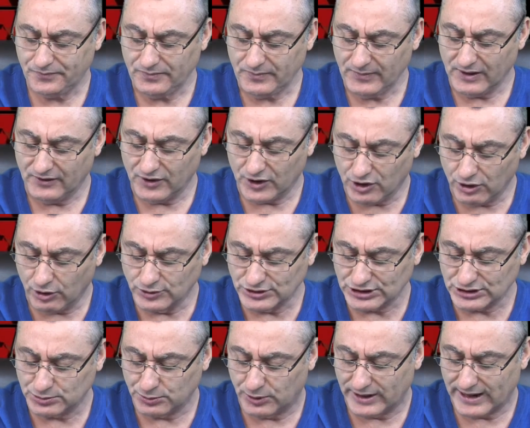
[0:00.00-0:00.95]
The
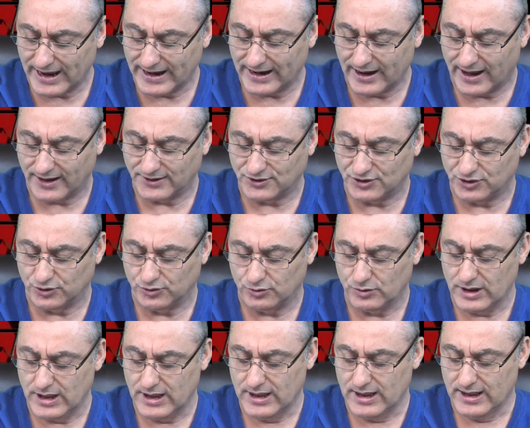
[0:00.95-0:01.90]
closest one I got to,
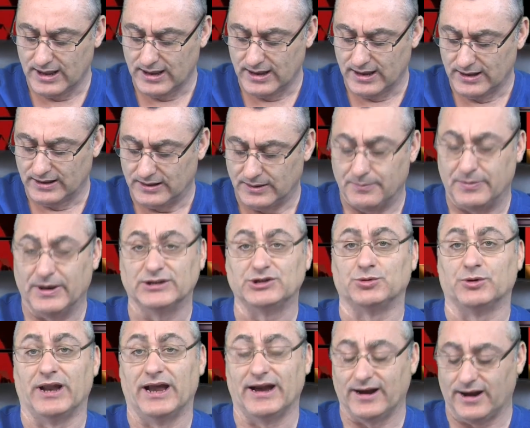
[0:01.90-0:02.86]
the best
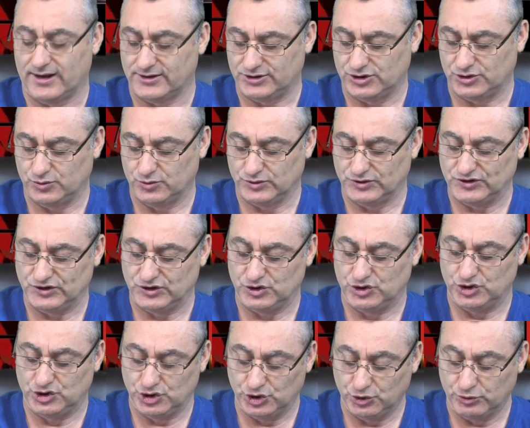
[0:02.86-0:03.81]
one I got to, was the
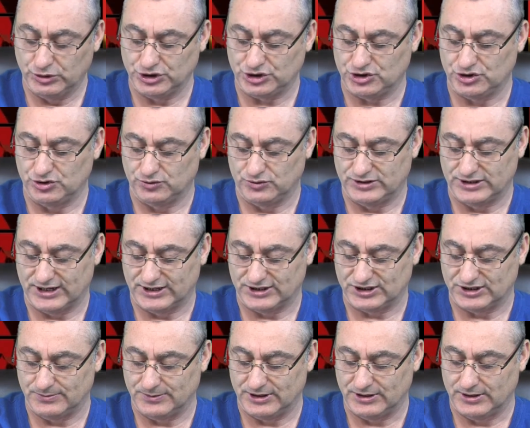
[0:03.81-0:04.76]
Jewish New
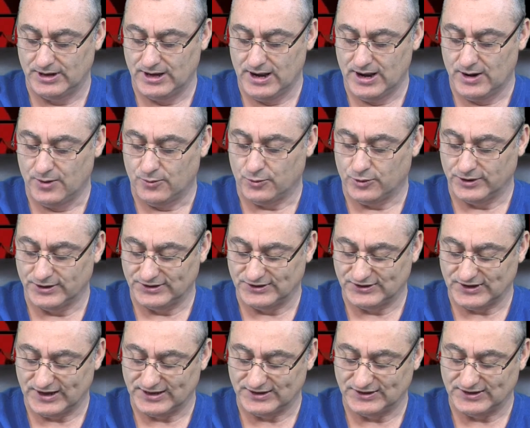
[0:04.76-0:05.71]
Testament, where it
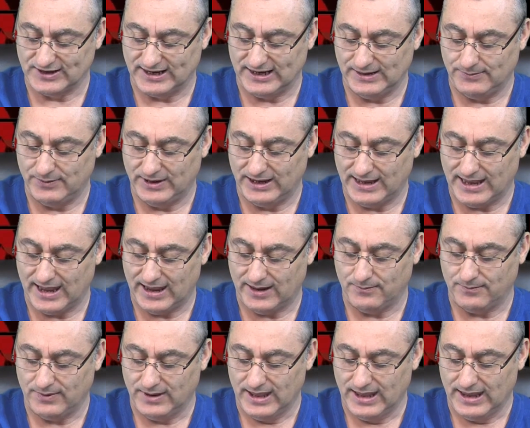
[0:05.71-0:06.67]
says that he
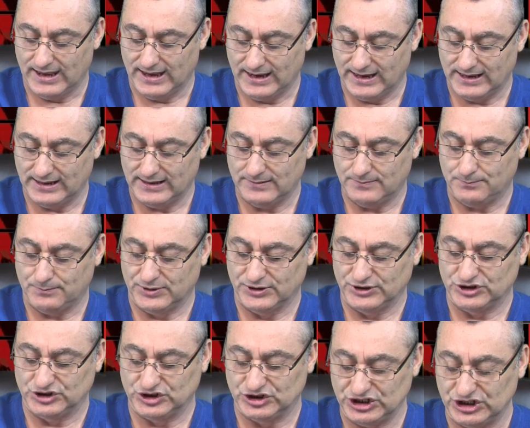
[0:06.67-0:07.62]
became in a
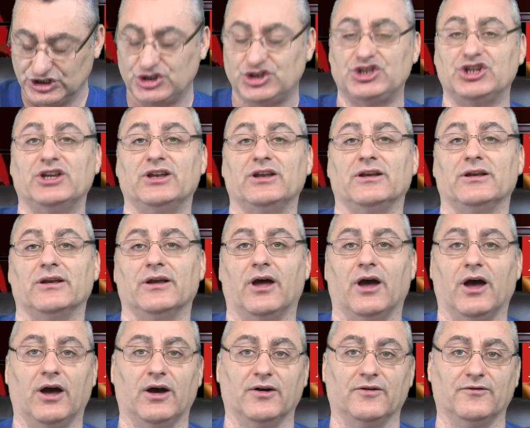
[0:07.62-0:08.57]
position
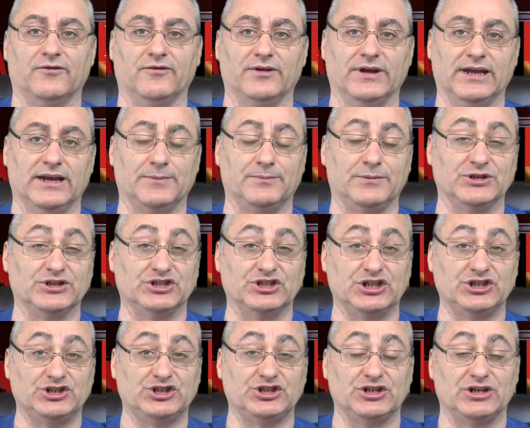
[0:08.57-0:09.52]
of
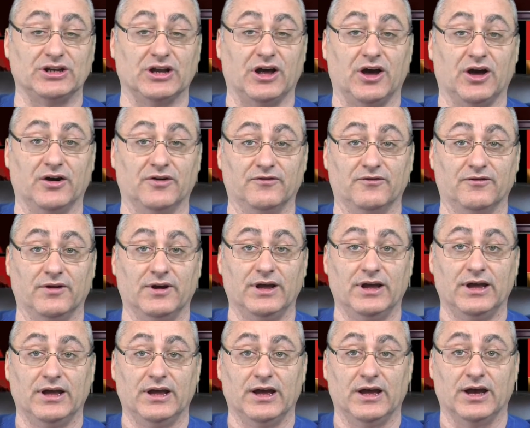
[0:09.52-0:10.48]

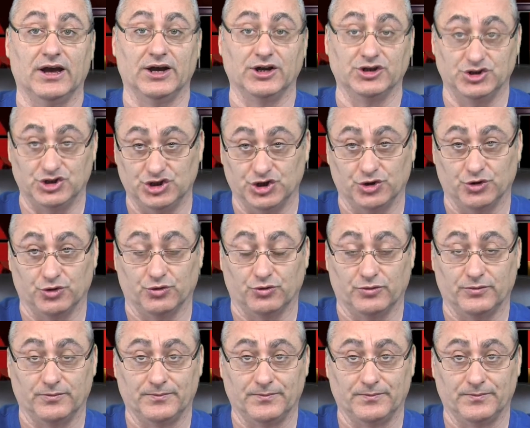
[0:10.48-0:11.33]
a Jew.